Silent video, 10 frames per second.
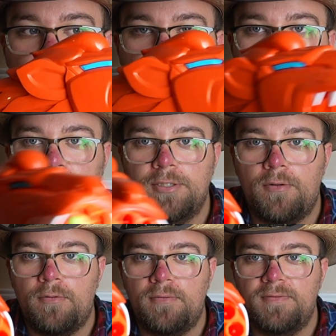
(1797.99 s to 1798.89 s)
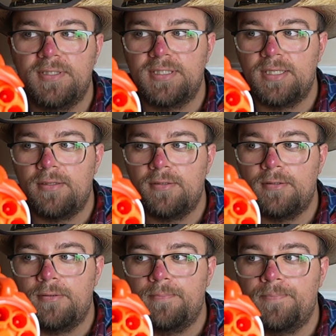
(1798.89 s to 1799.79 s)
each hole of the cylinder,
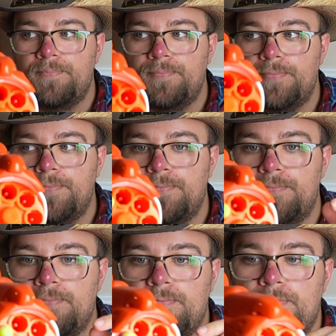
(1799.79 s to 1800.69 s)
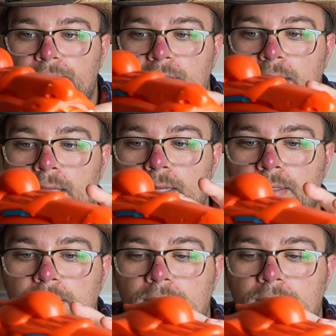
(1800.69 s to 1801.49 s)
and